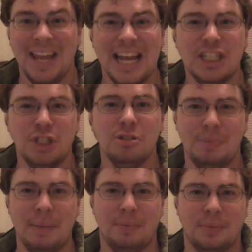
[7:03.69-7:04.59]
he shoots
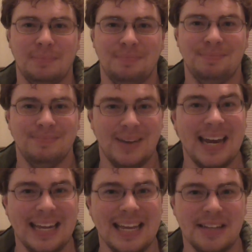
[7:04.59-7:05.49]
people,
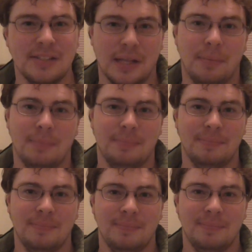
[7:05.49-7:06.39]
and he kills them,
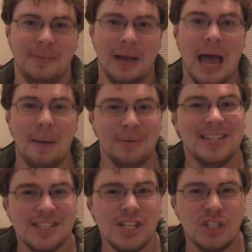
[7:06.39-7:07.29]

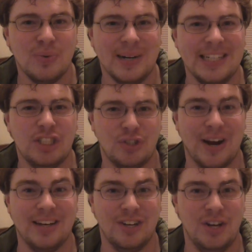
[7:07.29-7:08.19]
because this is what he's
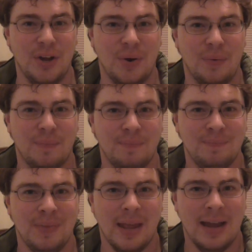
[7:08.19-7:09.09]
trained to do.
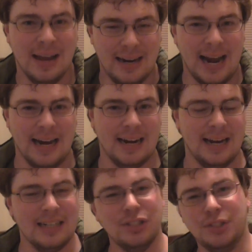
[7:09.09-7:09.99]
And
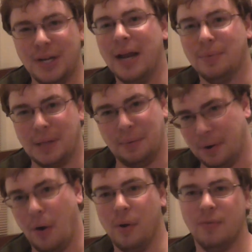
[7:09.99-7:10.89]
I understand what they were
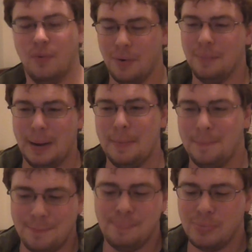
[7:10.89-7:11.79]
going for,
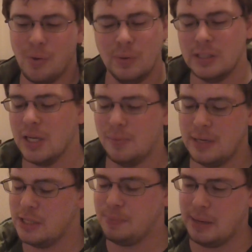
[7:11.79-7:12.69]
but when
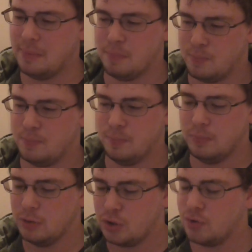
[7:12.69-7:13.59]
someone has been
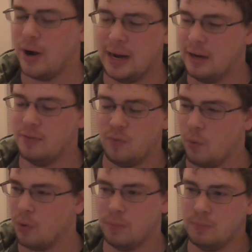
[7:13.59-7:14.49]
trained
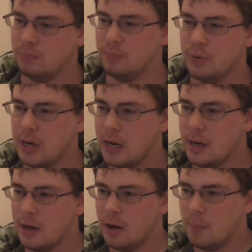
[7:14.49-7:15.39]
for
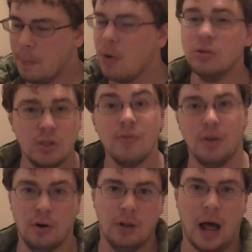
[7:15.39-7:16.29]
most of
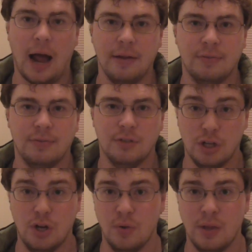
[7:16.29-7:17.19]
their life
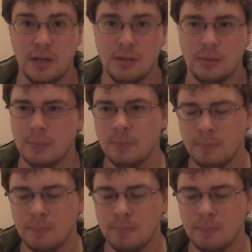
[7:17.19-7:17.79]
to do this,